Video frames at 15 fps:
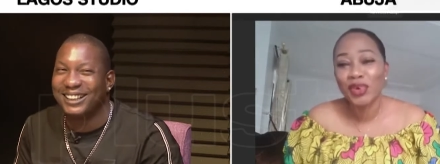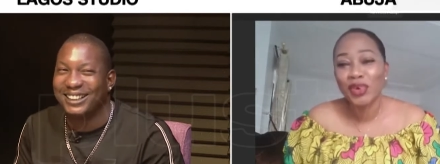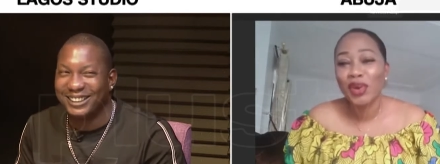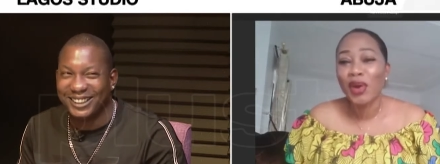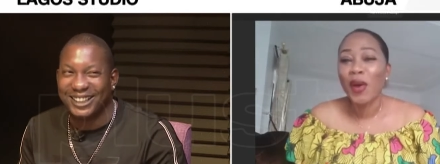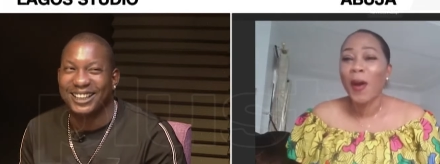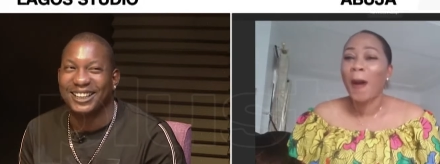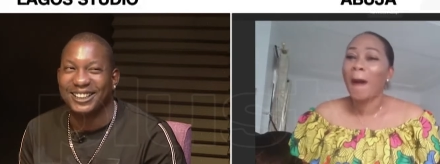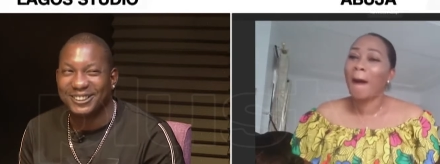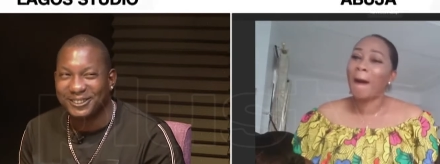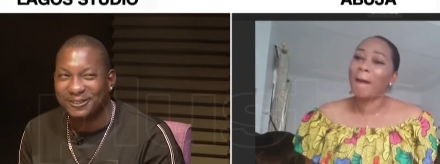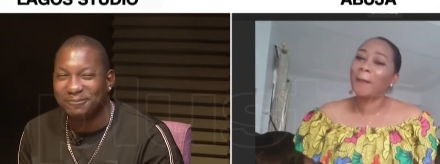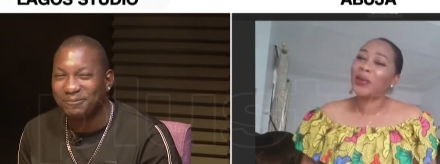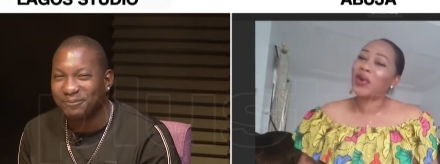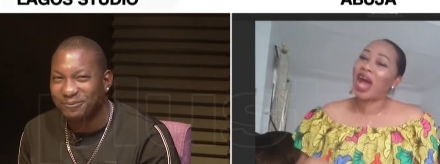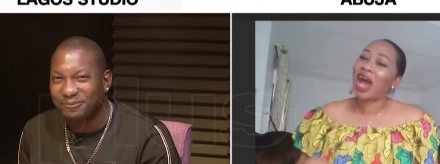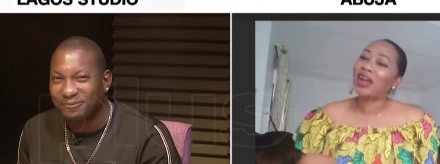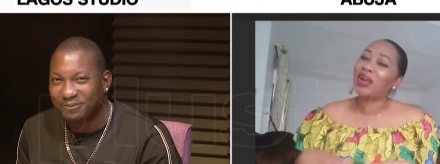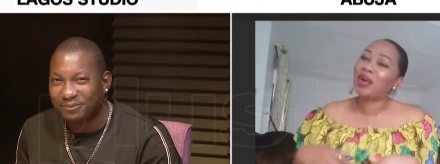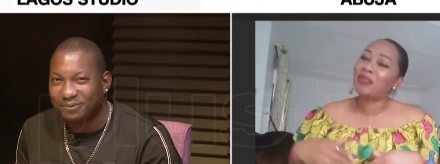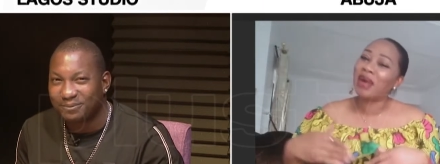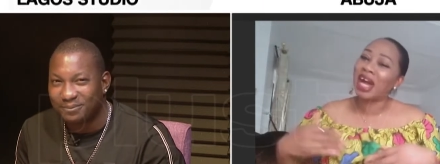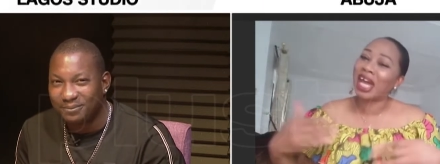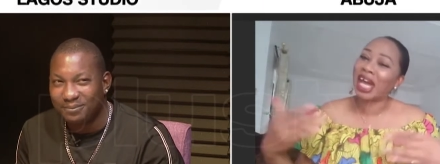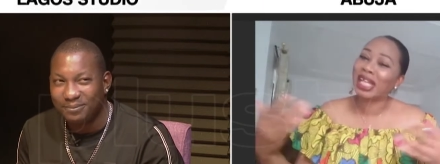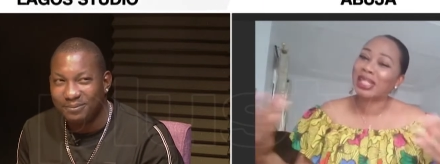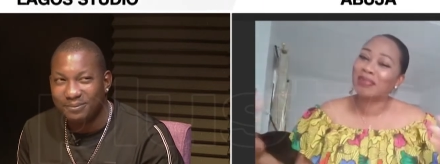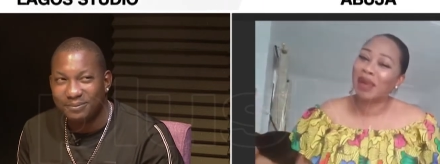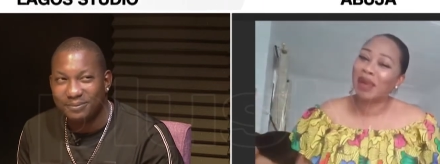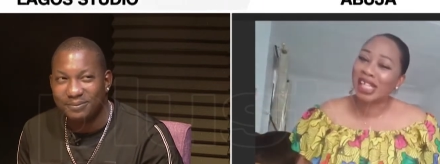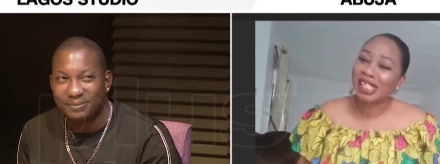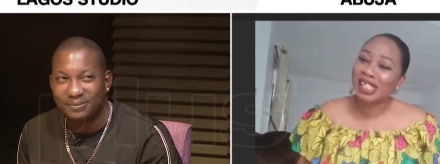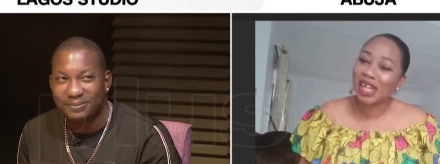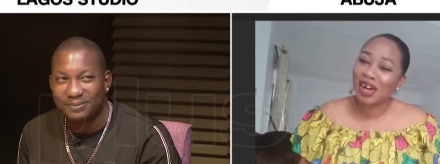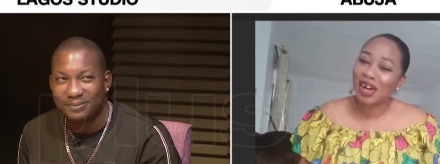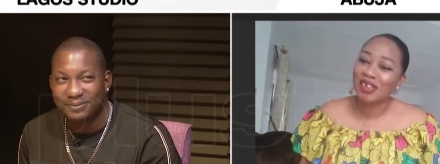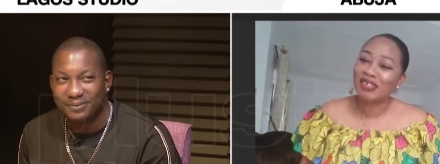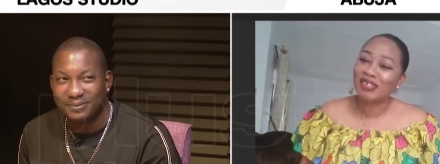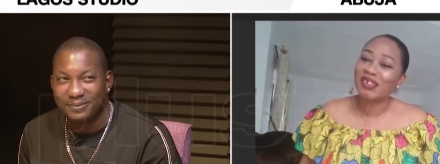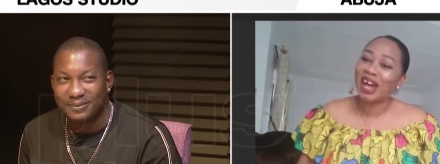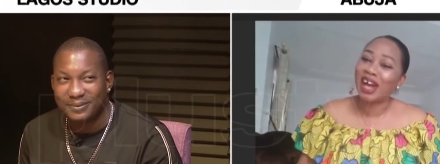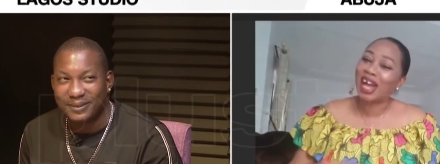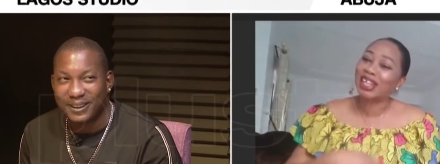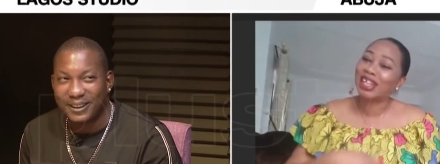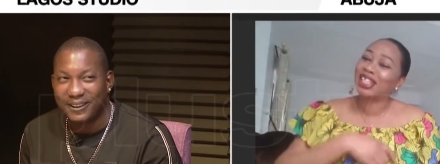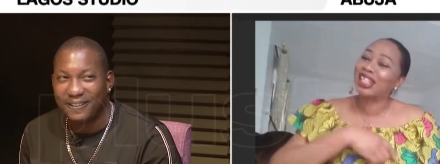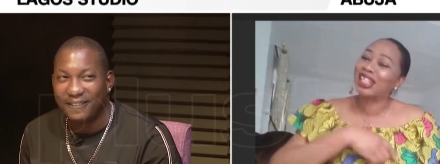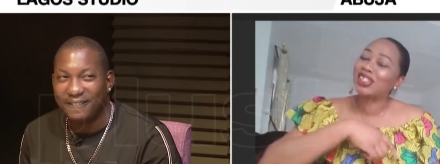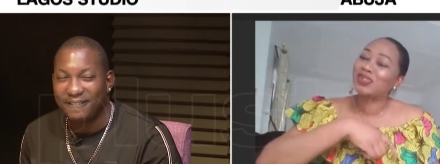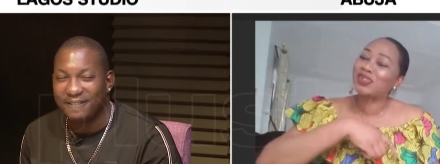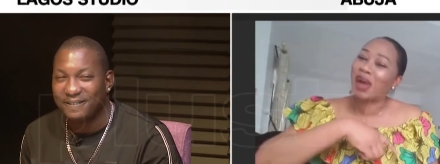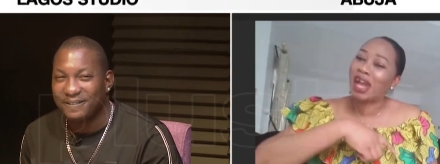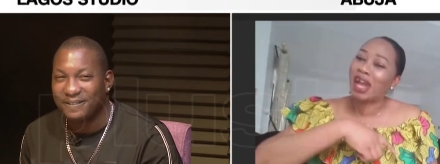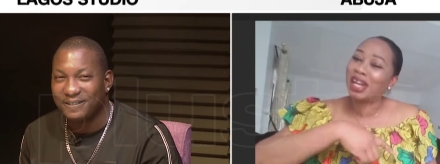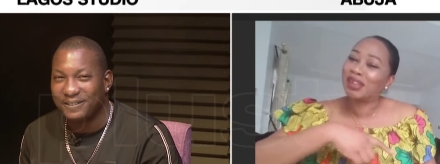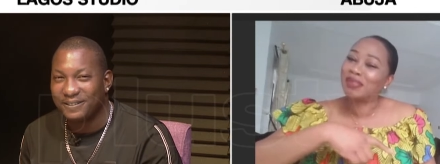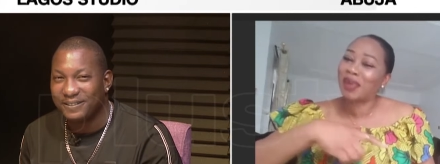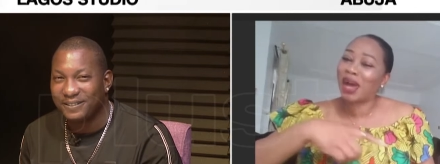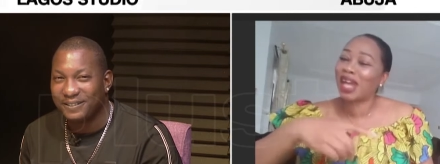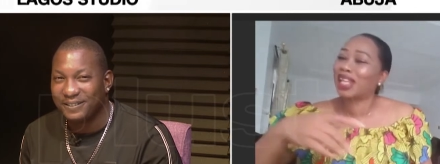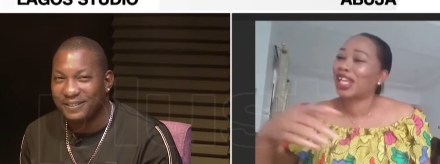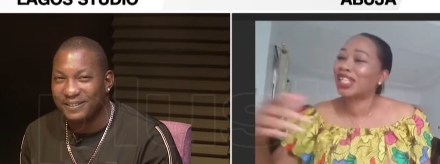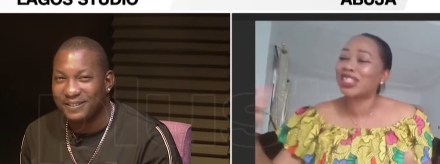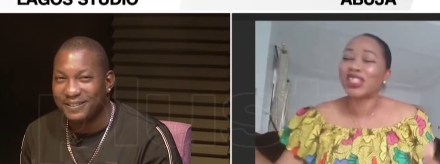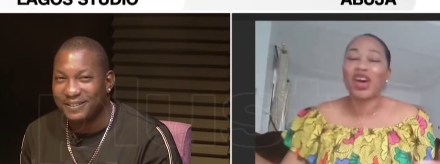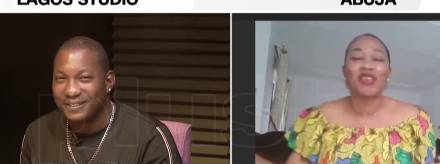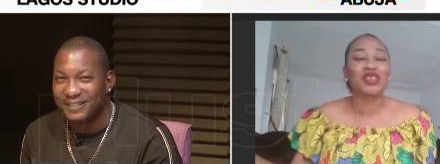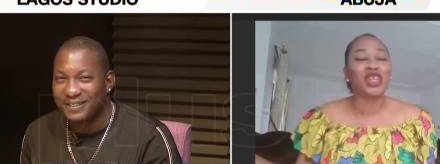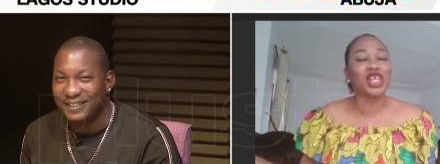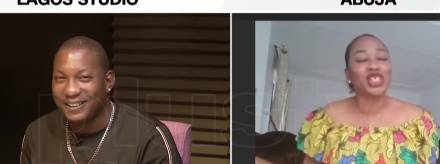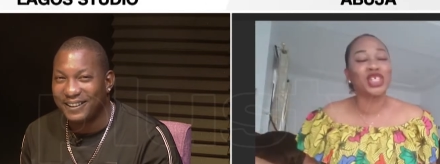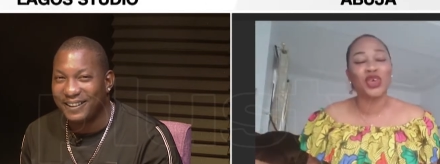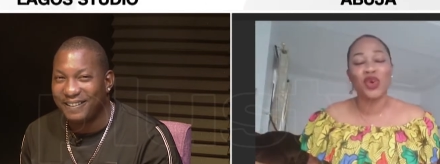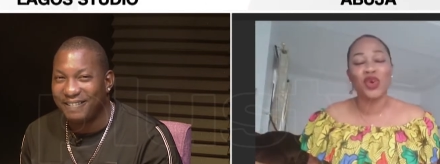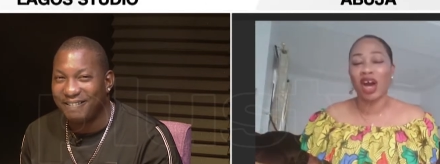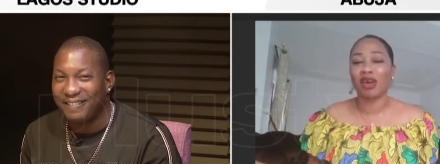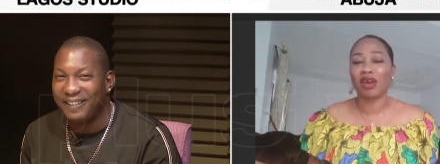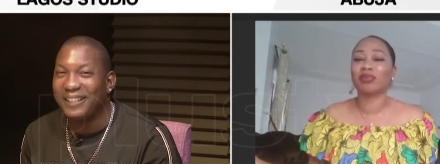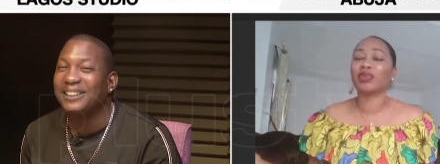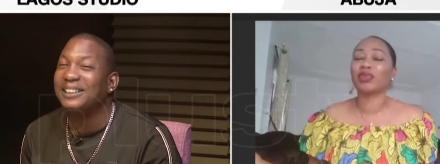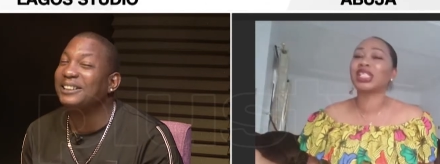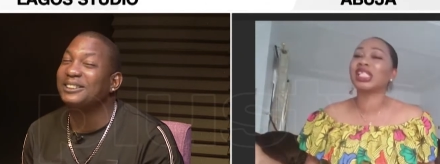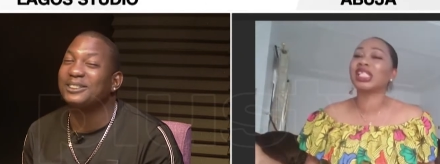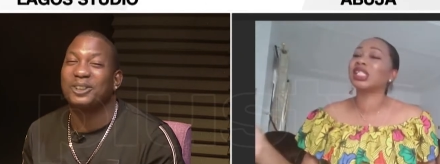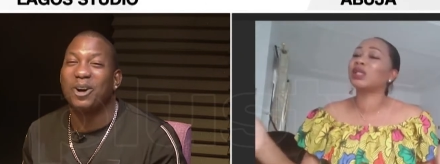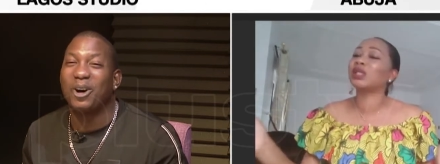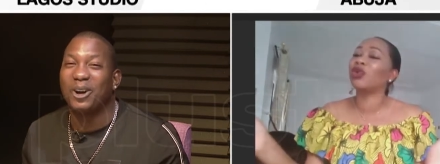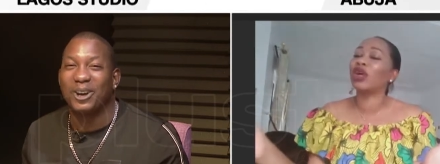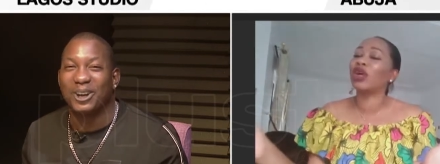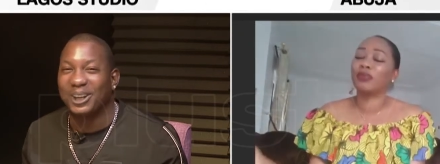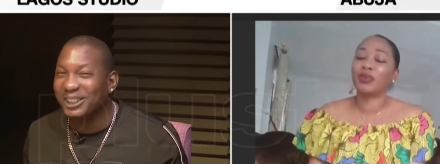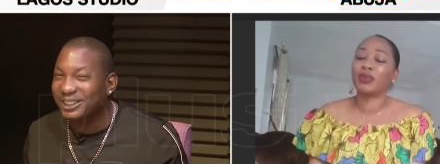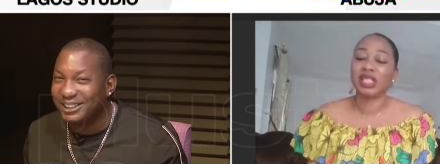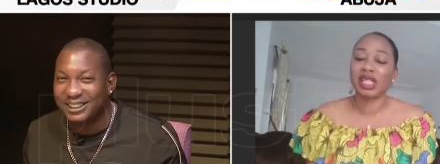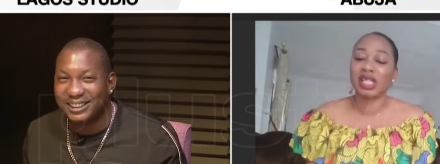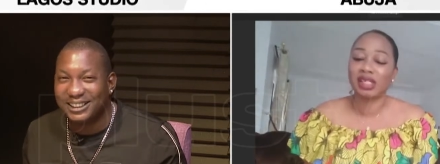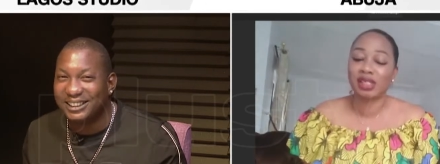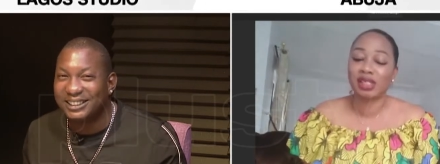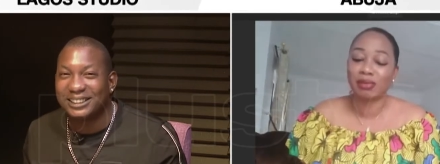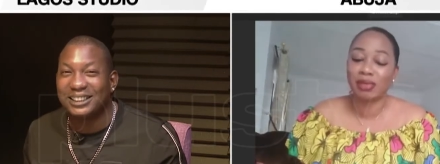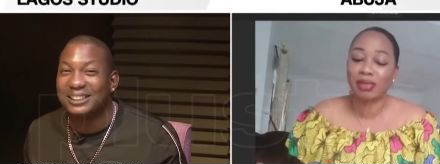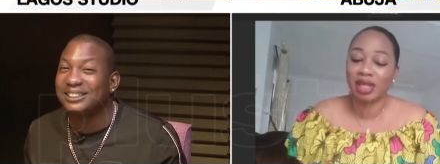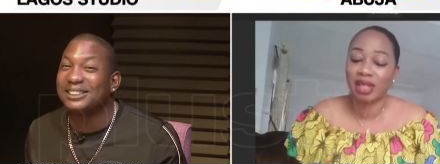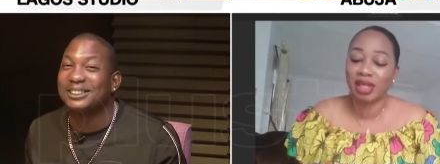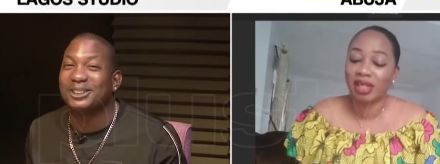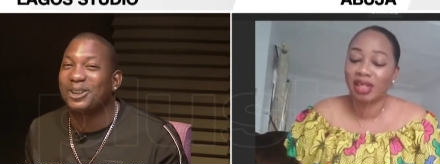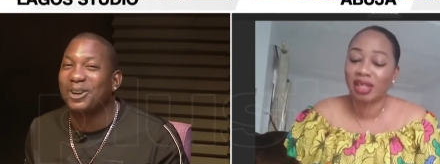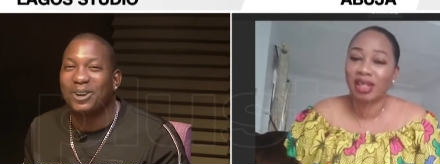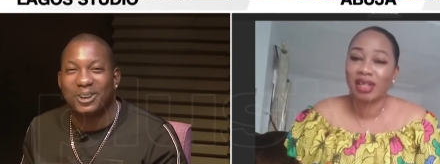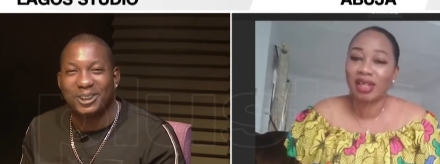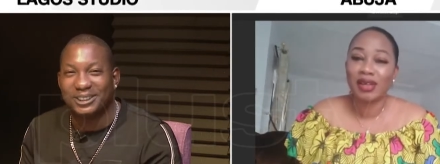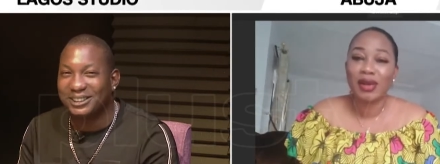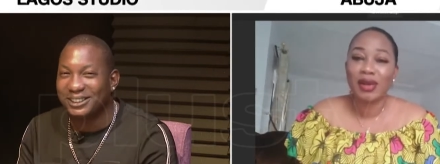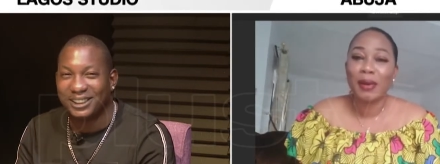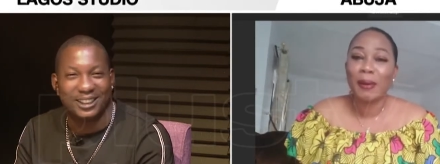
Speaker 1: Yeah, bro, I don't market myself. I this my my stuff just go out, but
Speaker 2: this mm. is God. It, it is God.